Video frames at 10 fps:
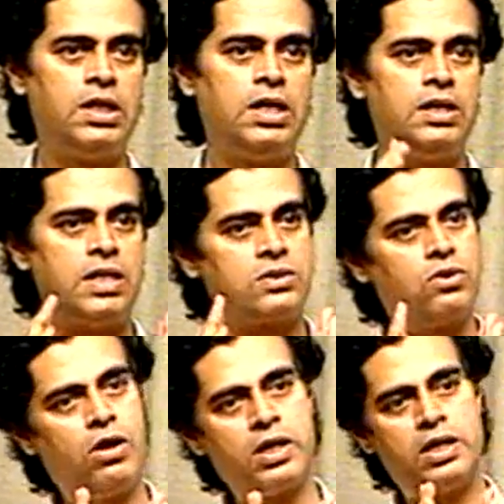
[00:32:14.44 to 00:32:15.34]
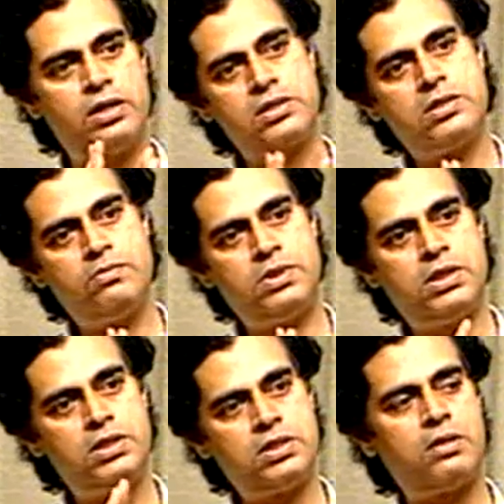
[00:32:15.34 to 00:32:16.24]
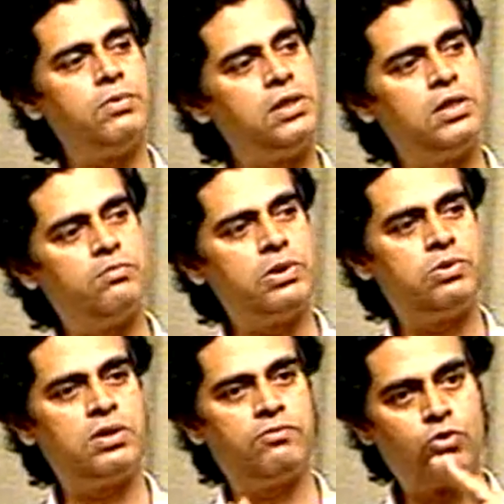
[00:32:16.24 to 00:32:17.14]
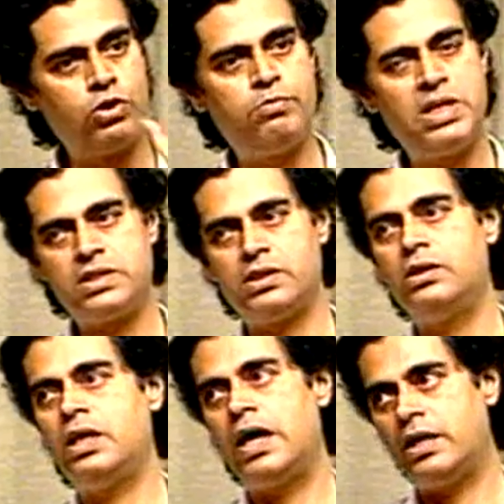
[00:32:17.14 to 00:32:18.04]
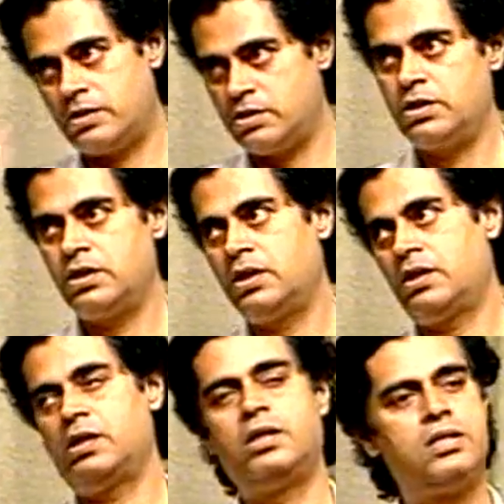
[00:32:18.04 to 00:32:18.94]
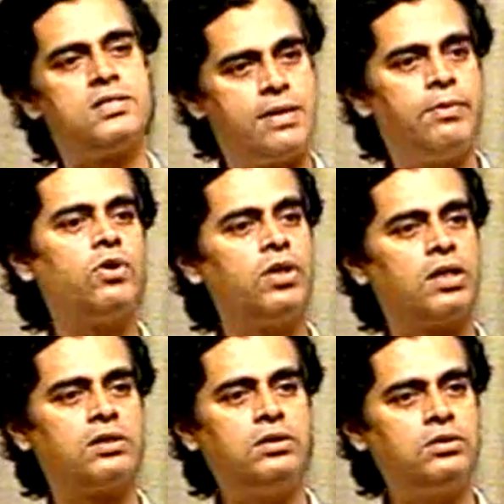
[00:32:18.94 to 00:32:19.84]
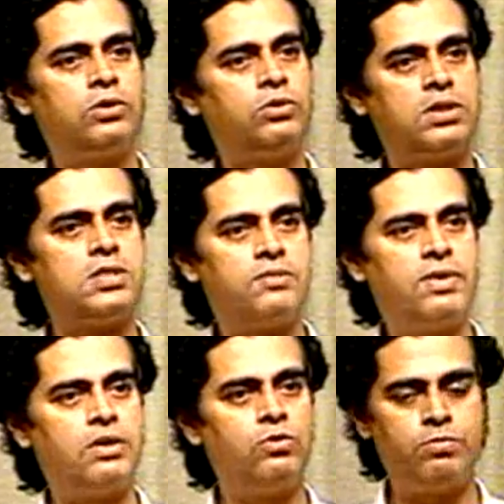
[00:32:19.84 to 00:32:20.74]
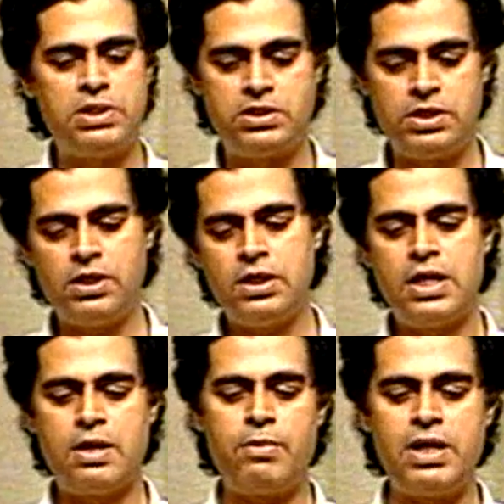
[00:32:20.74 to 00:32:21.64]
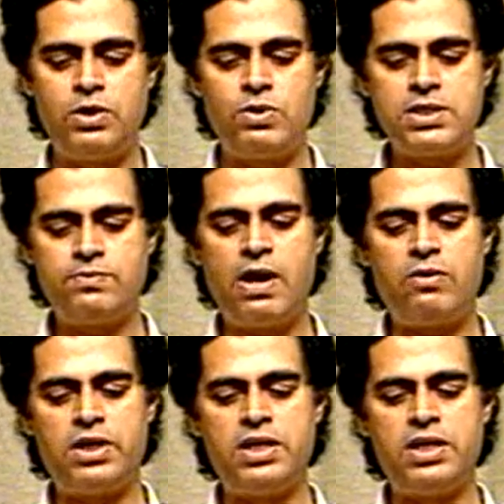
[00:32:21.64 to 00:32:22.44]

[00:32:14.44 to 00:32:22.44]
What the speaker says: It has got a resistivity intermediate between a good metal and semiconductor. So this is a very good material, but it was found that